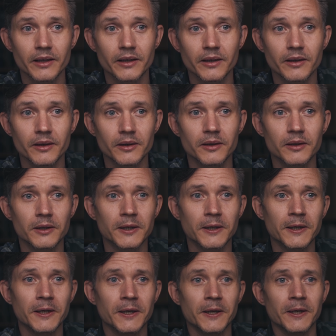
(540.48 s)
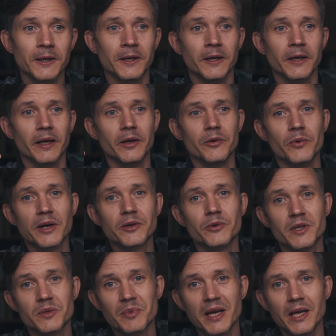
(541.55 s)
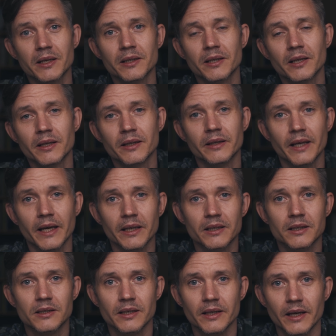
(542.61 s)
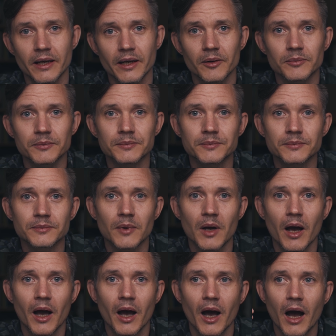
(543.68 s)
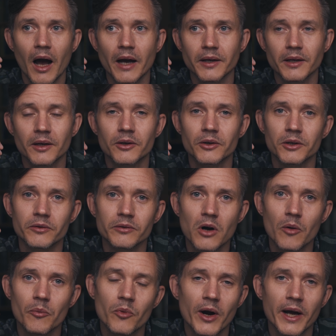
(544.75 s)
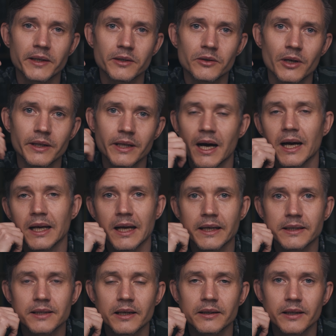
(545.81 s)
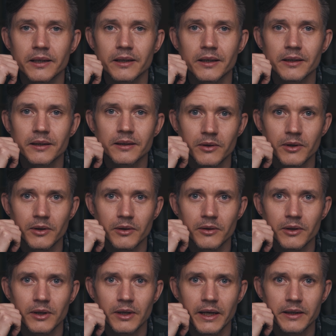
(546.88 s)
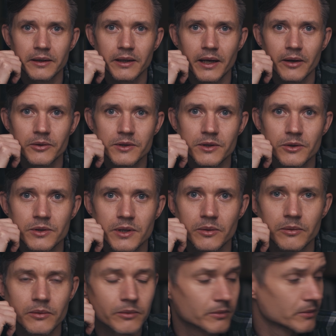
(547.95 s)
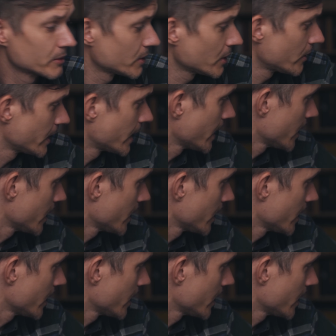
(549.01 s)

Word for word: in in retrospect, that um, I could have gone brighter on the highlights. I think the the light that I was using. Sorry,